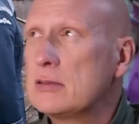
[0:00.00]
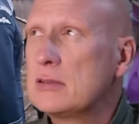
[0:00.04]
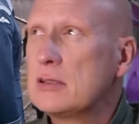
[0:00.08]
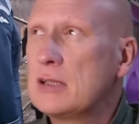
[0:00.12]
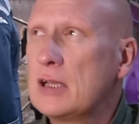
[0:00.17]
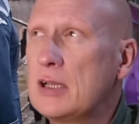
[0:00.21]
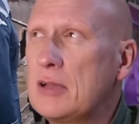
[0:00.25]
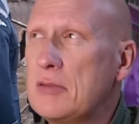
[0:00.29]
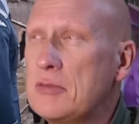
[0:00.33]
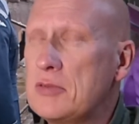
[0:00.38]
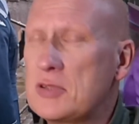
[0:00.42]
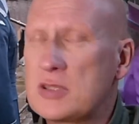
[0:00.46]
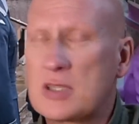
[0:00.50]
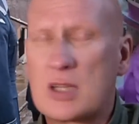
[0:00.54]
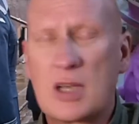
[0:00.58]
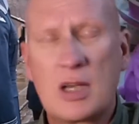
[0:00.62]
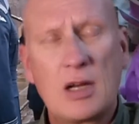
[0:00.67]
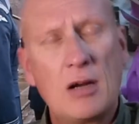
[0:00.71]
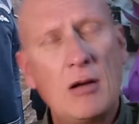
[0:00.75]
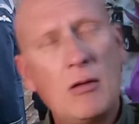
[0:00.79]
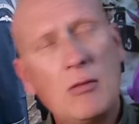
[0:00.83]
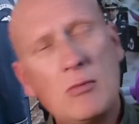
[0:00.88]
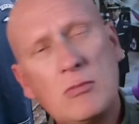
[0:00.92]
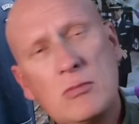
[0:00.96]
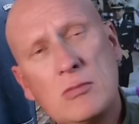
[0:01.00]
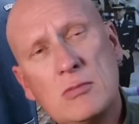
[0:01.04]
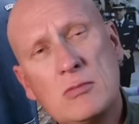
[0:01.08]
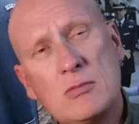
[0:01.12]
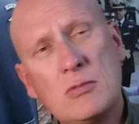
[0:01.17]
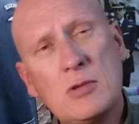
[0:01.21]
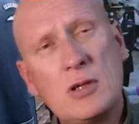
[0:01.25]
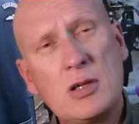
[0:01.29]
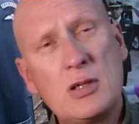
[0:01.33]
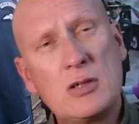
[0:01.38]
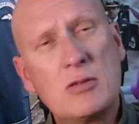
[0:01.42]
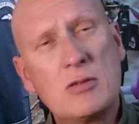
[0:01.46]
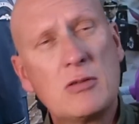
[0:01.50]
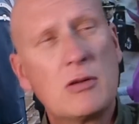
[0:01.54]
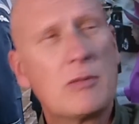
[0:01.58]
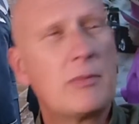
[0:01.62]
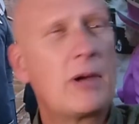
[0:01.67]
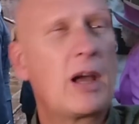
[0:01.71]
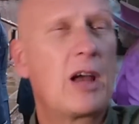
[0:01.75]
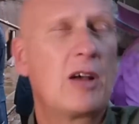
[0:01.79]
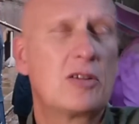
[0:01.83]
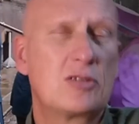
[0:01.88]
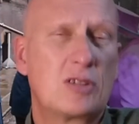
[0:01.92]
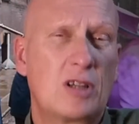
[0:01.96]
he was saying, oh, what are you doing,
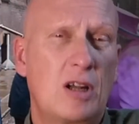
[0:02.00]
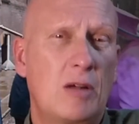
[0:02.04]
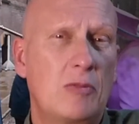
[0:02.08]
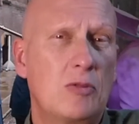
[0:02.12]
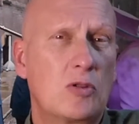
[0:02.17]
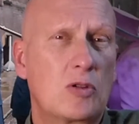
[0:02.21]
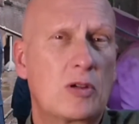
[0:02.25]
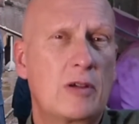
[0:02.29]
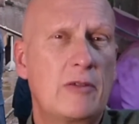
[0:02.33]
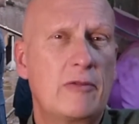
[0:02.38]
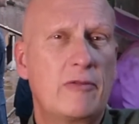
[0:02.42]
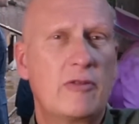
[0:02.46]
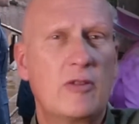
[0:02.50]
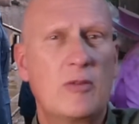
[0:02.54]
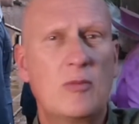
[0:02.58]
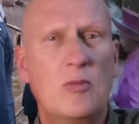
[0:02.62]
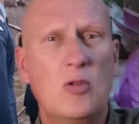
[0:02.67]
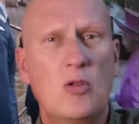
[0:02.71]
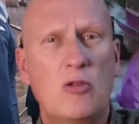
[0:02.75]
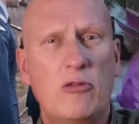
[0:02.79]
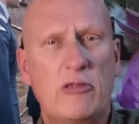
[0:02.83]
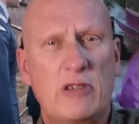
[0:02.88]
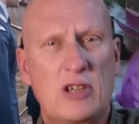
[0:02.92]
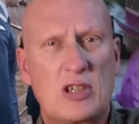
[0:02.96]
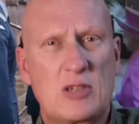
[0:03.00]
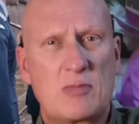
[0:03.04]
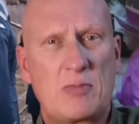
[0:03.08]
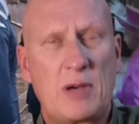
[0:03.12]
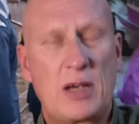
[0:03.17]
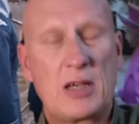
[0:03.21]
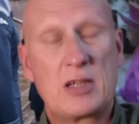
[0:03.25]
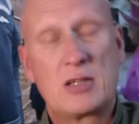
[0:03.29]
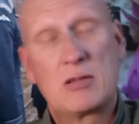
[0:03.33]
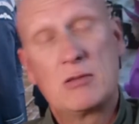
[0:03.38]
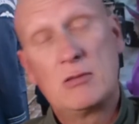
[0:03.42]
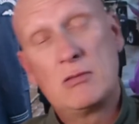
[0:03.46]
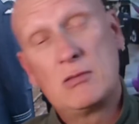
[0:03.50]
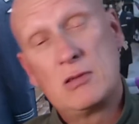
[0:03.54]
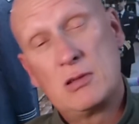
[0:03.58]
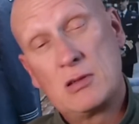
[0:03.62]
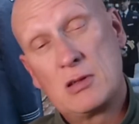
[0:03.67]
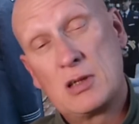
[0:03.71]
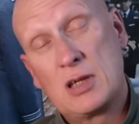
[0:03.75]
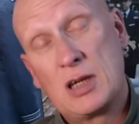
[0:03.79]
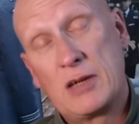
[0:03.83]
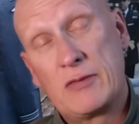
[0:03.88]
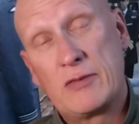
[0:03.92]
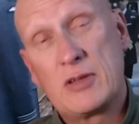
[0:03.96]
mate? I said, I'm looking for more in space. Oh, you
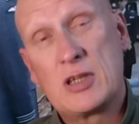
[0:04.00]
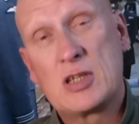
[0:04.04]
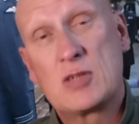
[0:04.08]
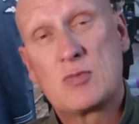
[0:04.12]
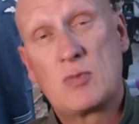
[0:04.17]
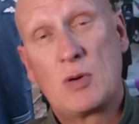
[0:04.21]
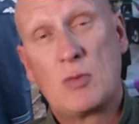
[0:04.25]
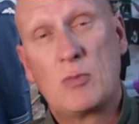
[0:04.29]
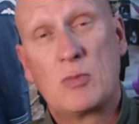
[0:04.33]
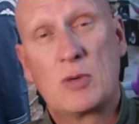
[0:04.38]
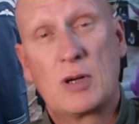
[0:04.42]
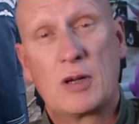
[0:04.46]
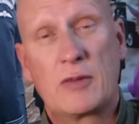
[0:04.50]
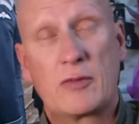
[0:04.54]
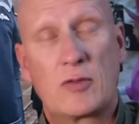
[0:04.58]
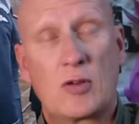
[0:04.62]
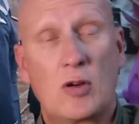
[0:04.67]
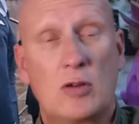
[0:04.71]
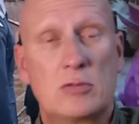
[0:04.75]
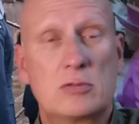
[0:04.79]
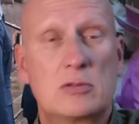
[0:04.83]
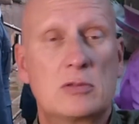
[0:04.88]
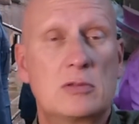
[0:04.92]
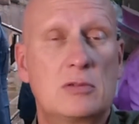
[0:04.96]
can have this one when I've gone.